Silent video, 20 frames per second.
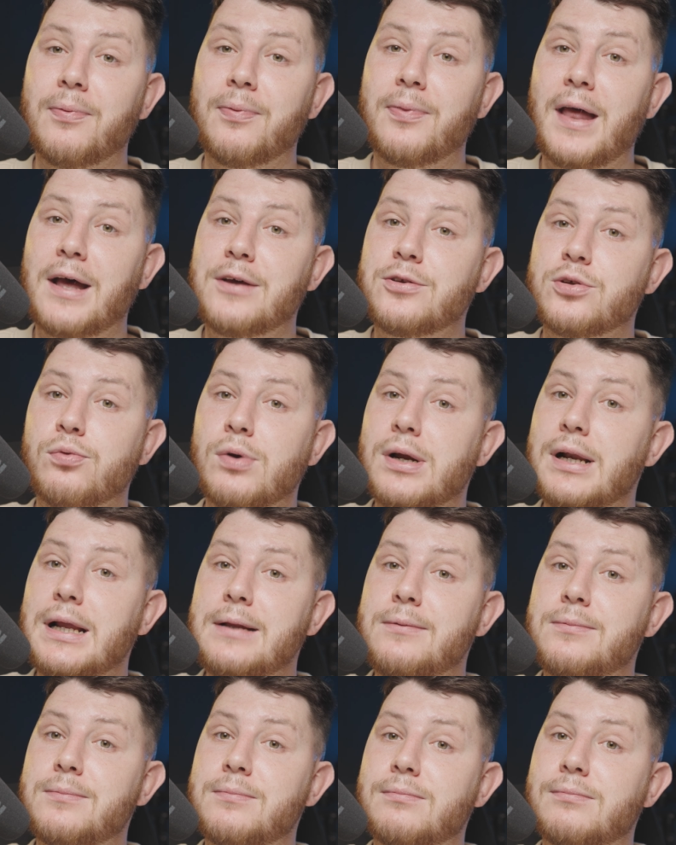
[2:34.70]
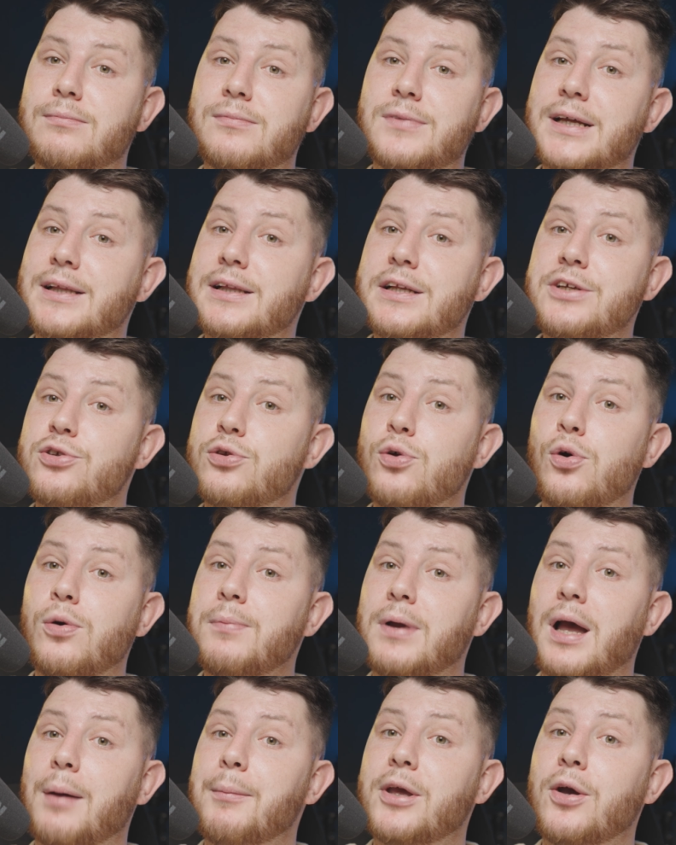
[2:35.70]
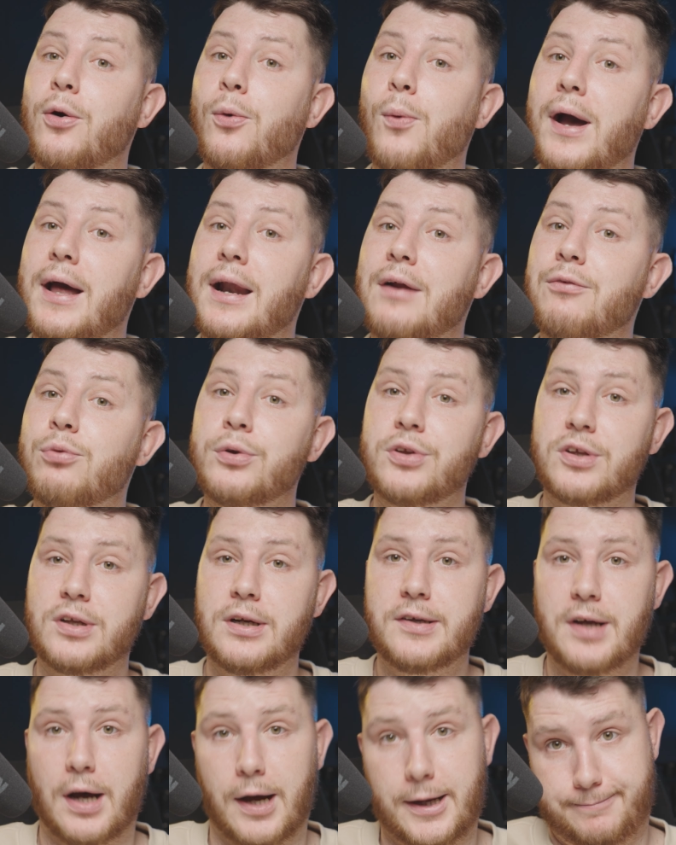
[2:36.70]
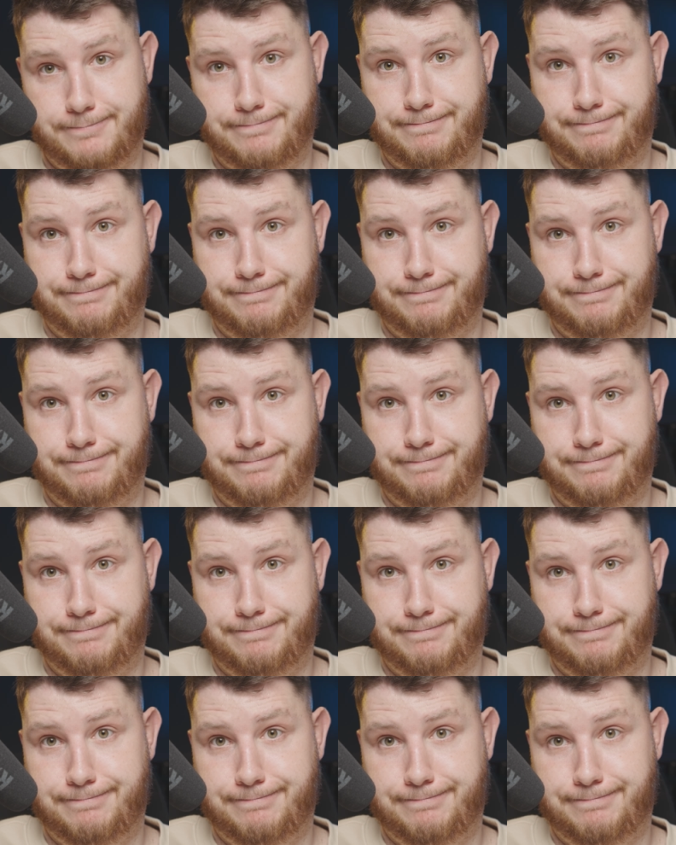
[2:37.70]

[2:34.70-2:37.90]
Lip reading: there's a really deadly storm coming your way and everyone's going to die.